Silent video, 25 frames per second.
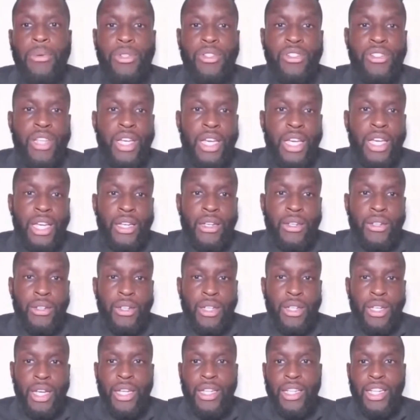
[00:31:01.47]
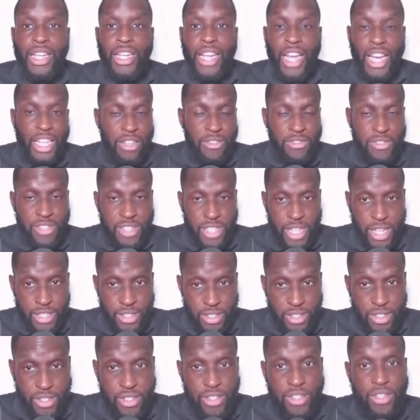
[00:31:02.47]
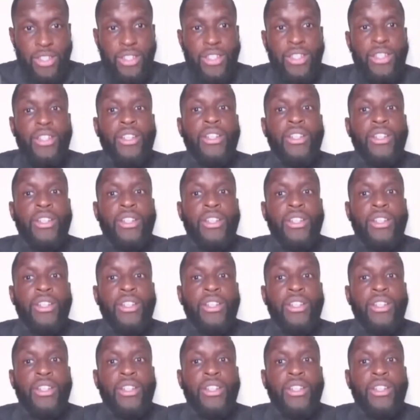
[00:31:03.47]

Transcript: I so, would say in the negative sense,